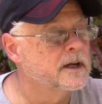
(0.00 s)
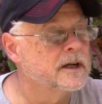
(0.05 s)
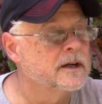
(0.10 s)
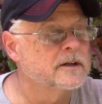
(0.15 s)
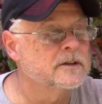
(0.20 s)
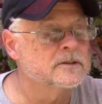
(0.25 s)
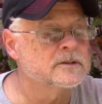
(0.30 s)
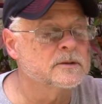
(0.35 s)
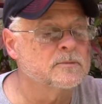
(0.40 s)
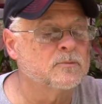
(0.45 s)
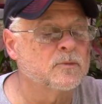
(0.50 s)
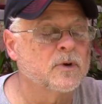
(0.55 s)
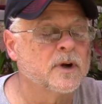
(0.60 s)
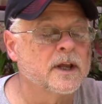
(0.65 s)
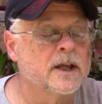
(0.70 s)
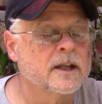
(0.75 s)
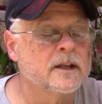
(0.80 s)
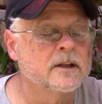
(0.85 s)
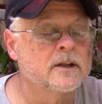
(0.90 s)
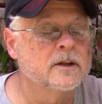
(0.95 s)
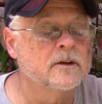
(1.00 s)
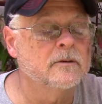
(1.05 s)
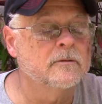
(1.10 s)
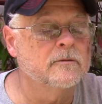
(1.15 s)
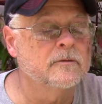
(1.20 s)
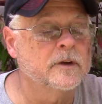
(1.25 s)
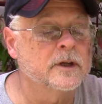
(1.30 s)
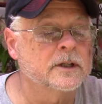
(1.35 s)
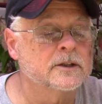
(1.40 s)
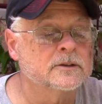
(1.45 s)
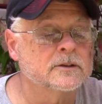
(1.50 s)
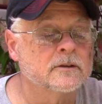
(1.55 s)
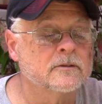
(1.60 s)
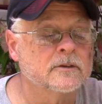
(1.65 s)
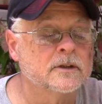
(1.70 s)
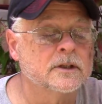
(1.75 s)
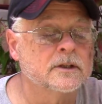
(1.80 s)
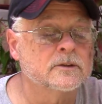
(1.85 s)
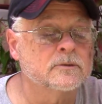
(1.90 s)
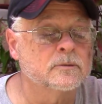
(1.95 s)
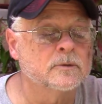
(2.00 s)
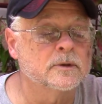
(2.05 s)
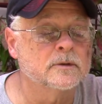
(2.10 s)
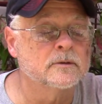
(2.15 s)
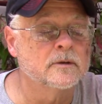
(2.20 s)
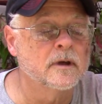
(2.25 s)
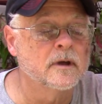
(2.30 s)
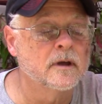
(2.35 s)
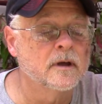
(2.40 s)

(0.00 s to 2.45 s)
Here's the brand new fix on this one.